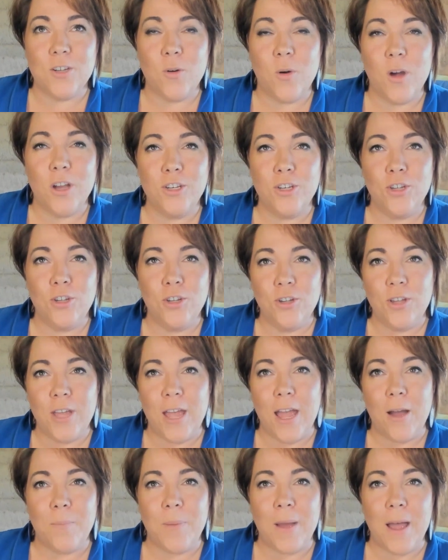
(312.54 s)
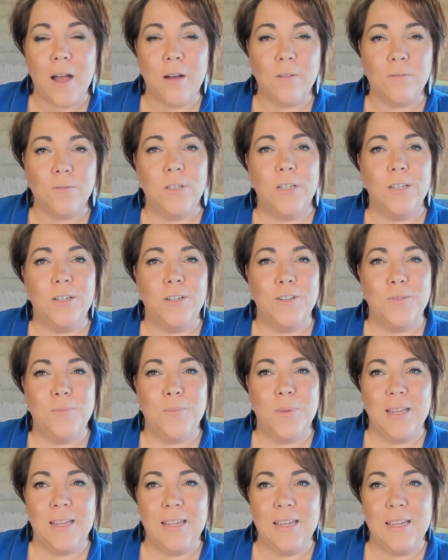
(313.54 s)
so I knew how powerful it could
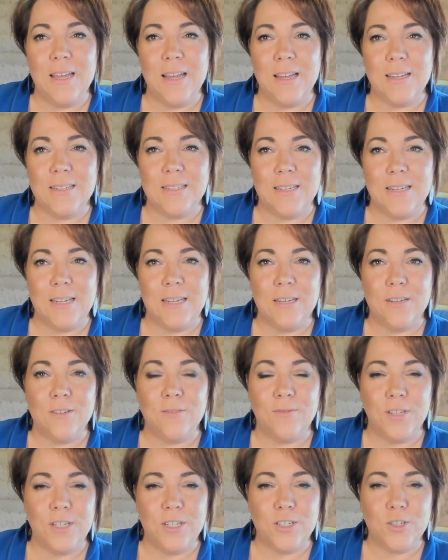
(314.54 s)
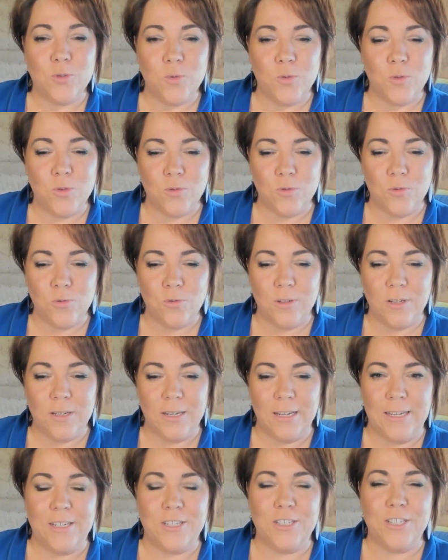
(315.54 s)
be as an individual
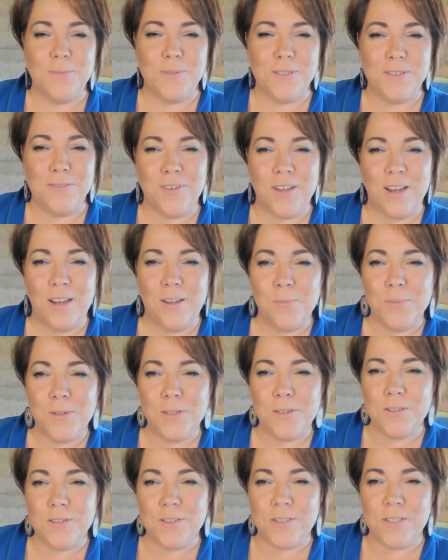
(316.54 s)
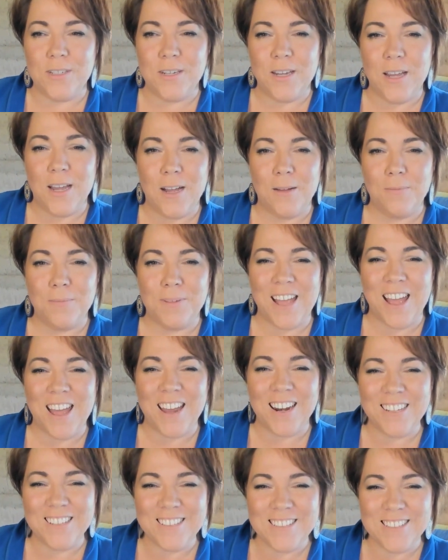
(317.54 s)
leadership development
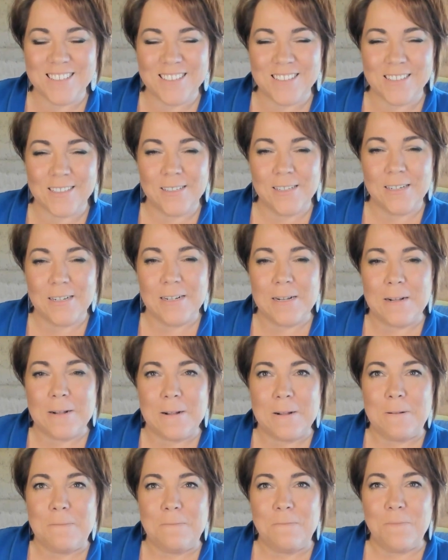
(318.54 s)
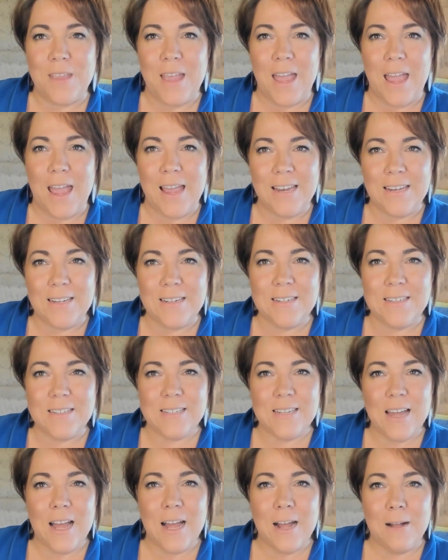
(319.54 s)
catalyst. And
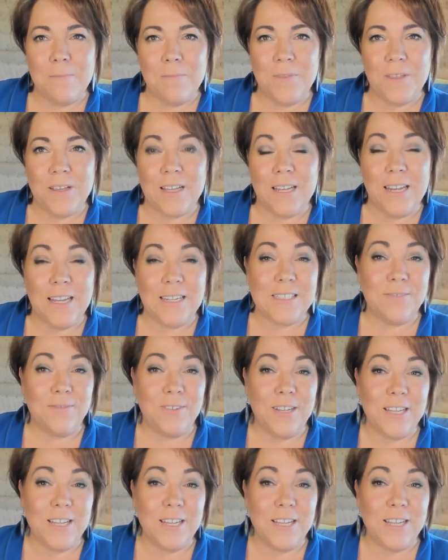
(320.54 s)
the collective